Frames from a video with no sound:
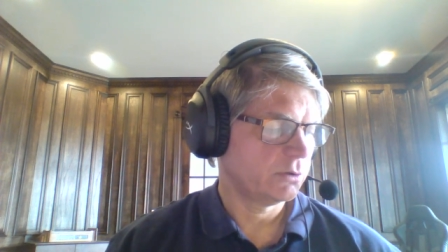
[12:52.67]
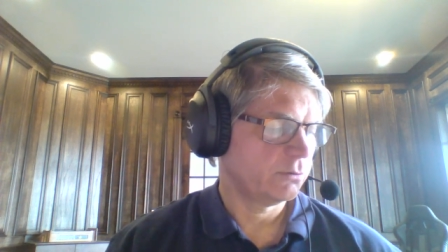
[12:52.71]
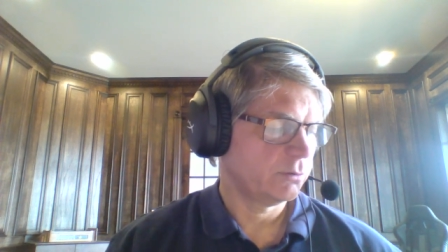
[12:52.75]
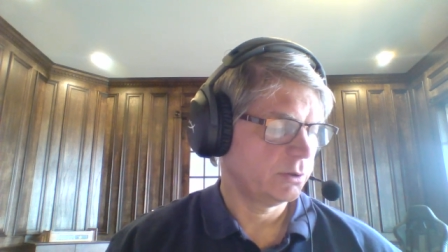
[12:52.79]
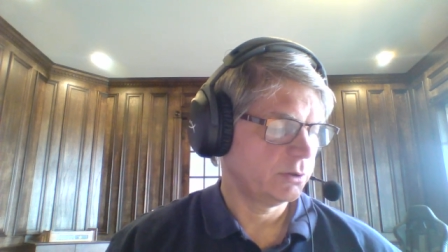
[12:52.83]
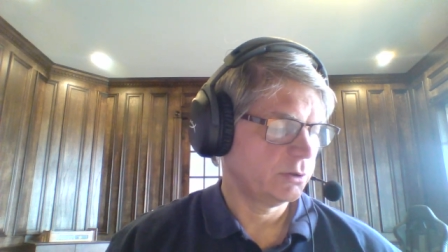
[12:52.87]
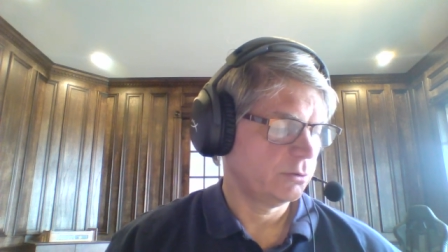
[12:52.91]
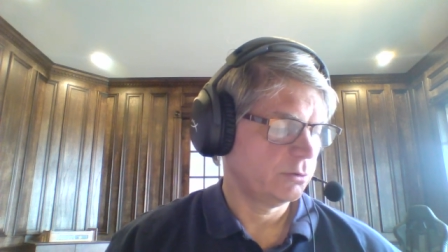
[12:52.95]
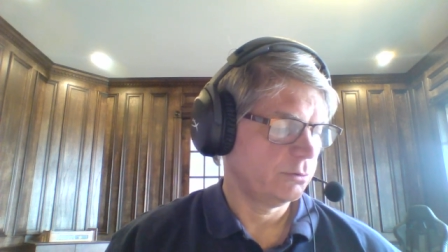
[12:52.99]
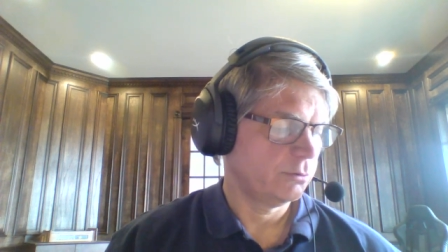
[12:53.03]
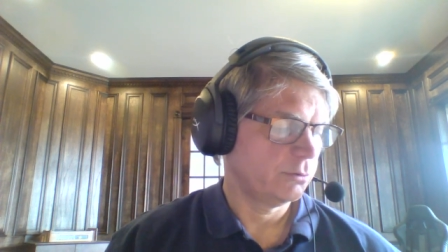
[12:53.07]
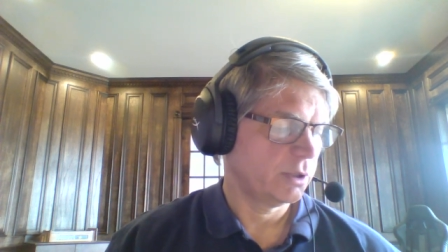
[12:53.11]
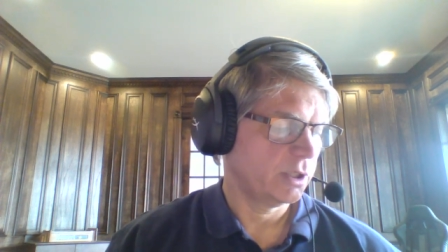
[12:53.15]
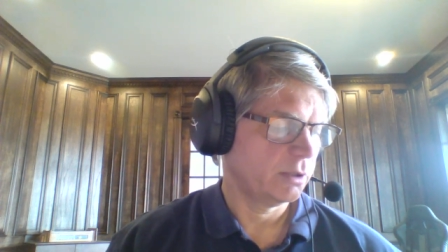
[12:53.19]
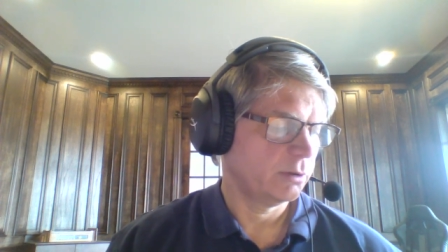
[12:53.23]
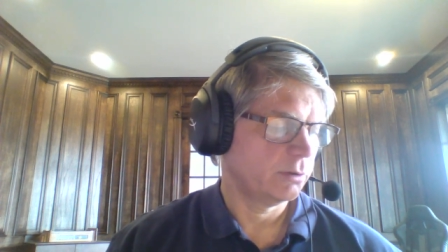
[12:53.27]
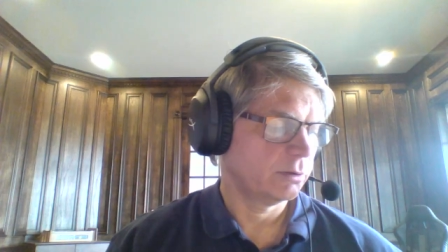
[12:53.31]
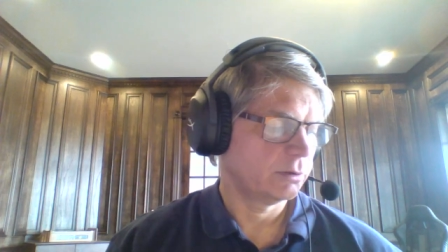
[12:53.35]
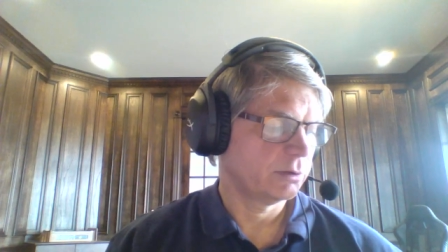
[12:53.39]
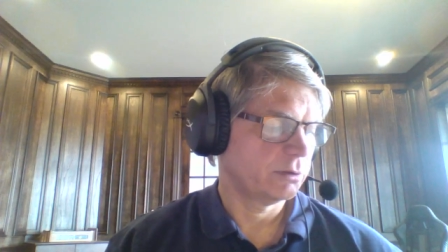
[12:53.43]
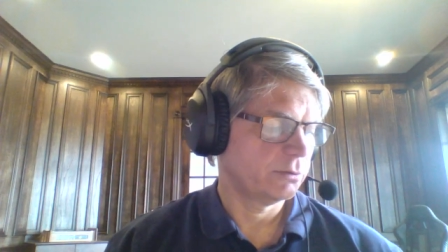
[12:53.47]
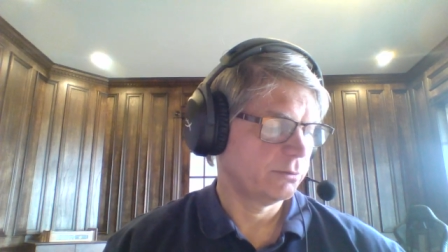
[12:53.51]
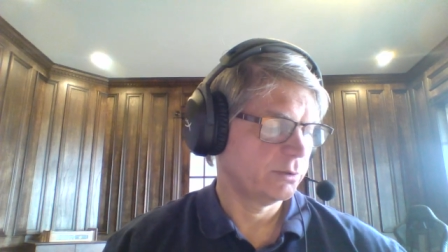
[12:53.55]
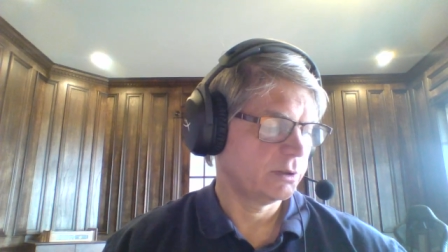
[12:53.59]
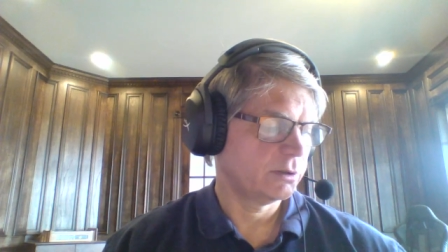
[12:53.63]
what two
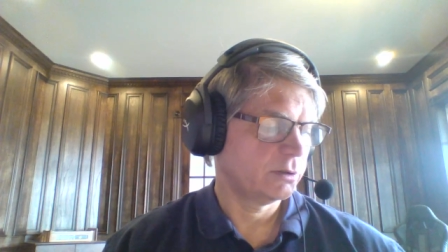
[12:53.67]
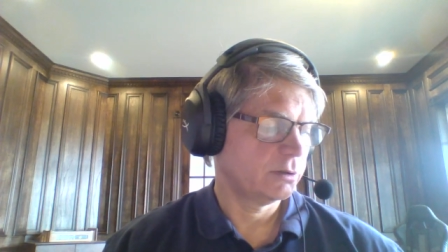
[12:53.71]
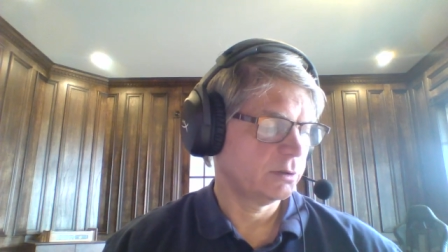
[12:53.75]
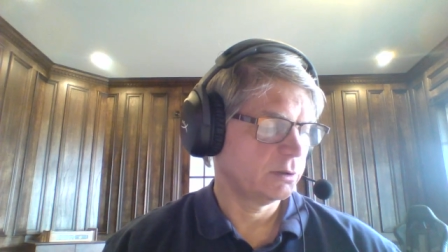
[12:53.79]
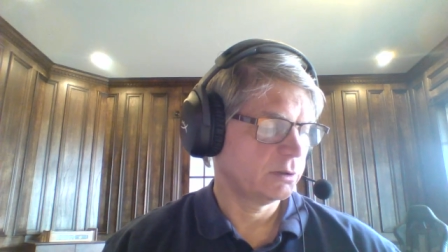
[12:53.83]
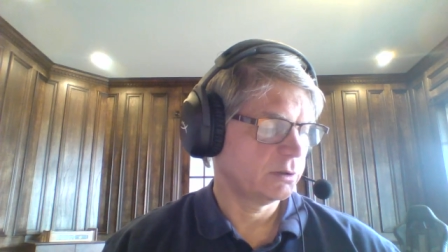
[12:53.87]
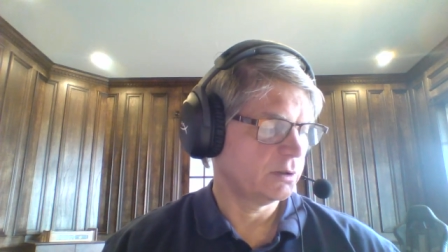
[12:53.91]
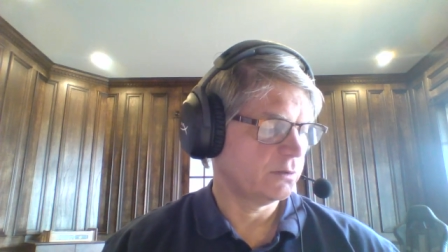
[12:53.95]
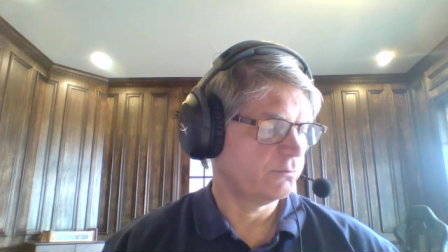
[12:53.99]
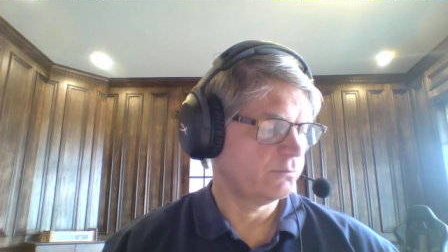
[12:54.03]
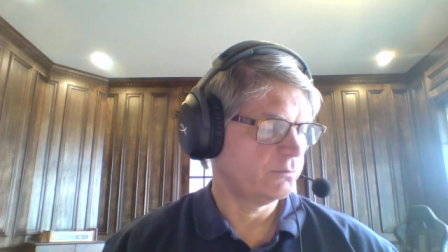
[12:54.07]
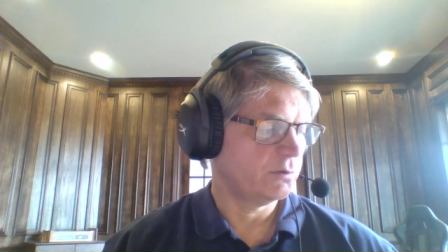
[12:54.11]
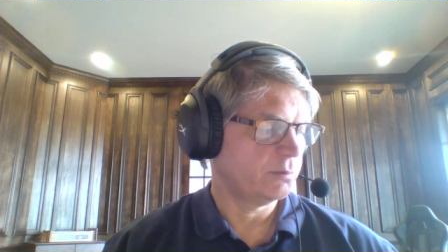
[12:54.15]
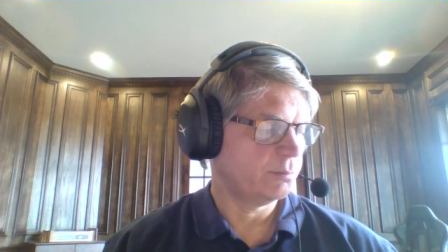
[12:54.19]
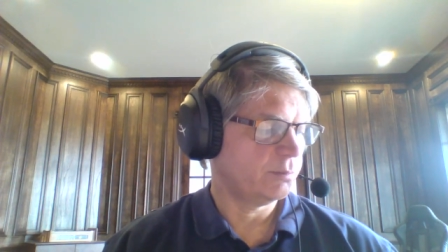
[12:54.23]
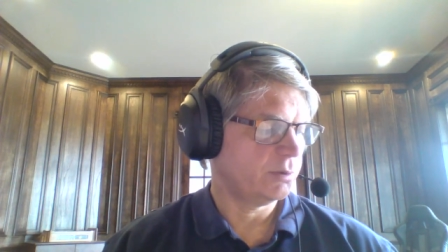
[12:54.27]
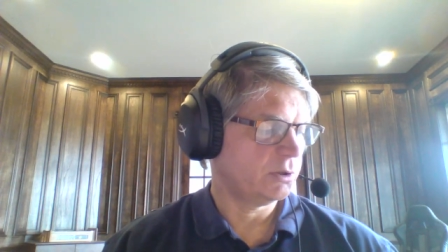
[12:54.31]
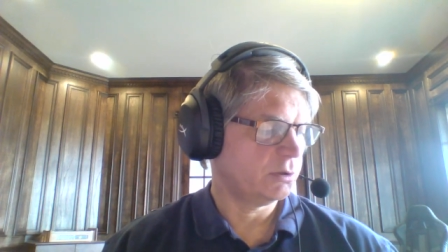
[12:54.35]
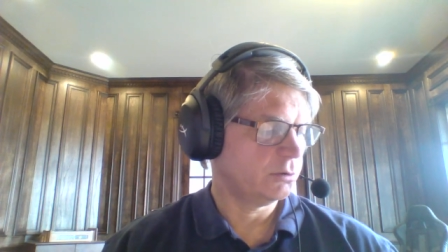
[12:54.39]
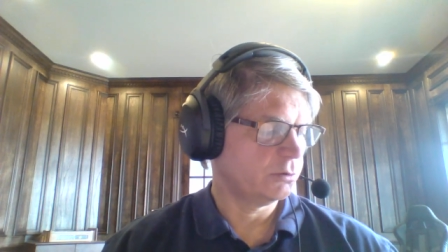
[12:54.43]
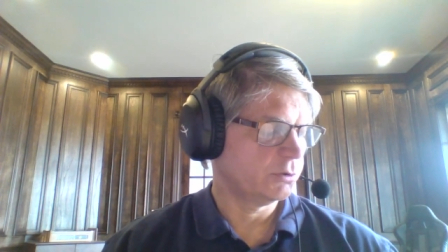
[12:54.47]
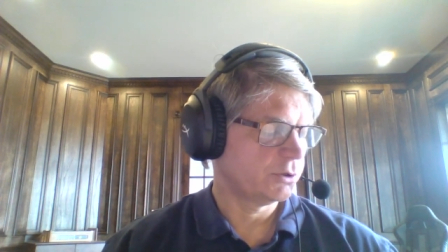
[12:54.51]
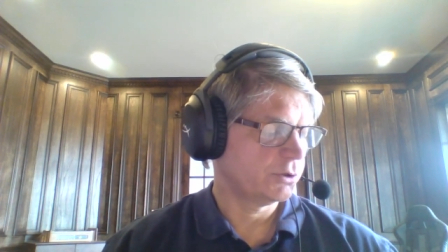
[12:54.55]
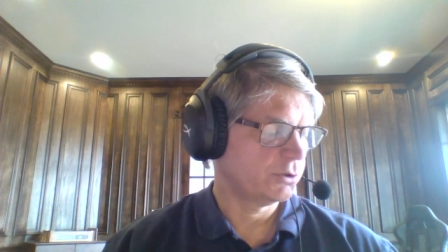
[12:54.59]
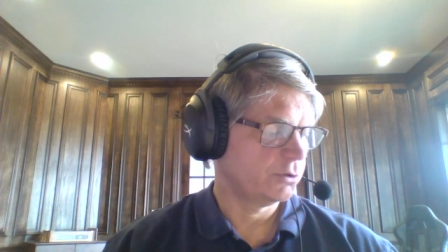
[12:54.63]
characteristics of the
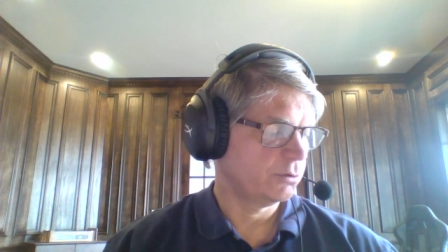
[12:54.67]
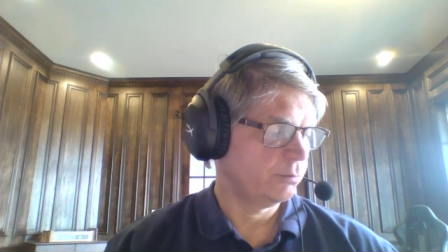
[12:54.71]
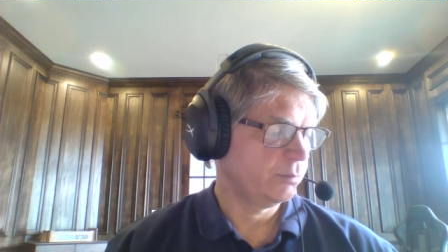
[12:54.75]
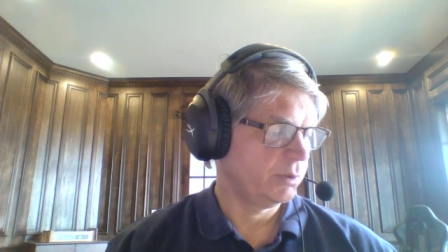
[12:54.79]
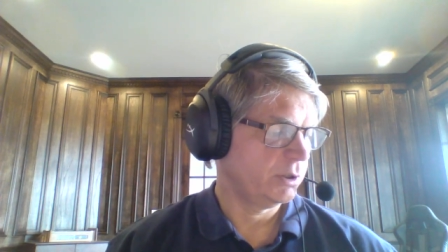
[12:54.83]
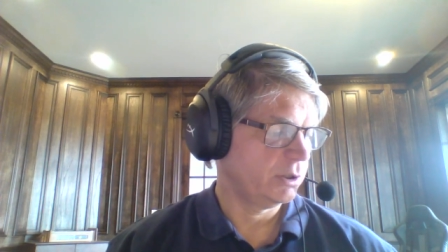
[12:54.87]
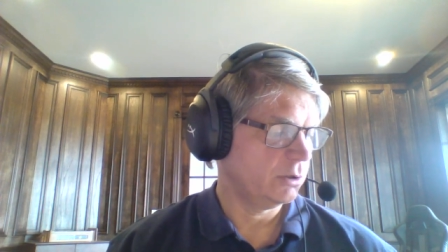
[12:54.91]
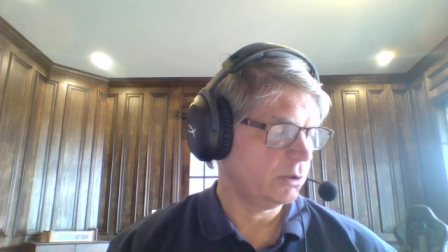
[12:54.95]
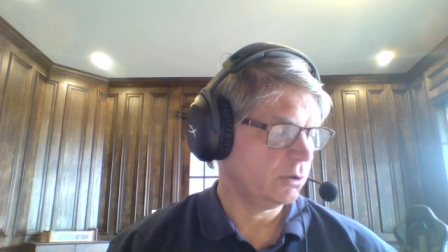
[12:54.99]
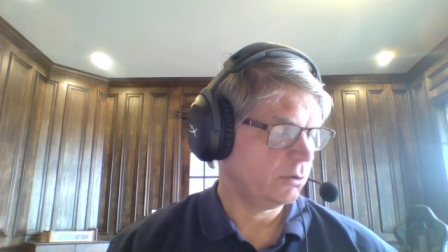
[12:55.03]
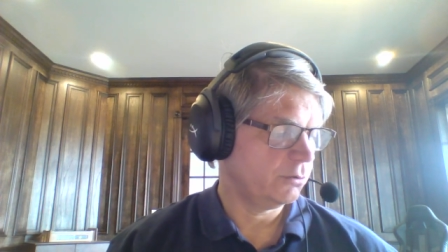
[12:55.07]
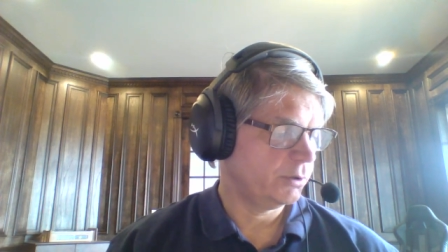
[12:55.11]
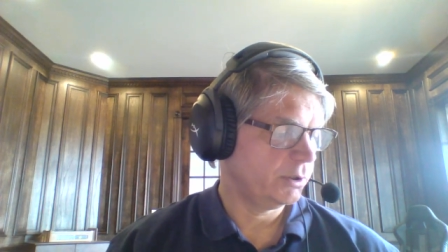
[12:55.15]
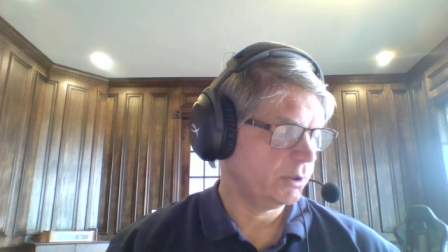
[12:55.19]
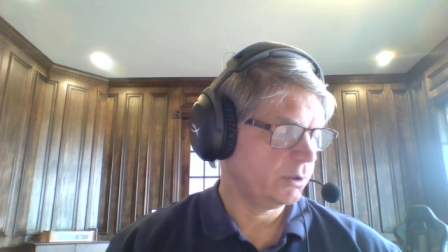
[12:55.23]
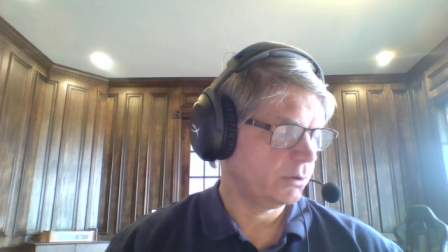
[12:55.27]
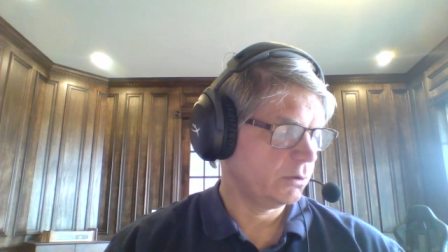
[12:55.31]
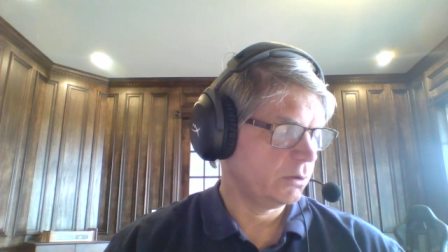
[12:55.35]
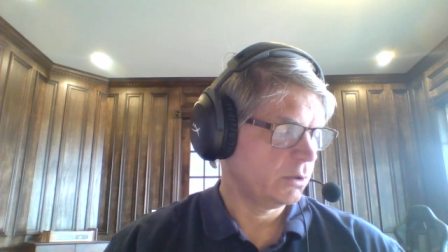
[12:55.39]
pulse should be noted?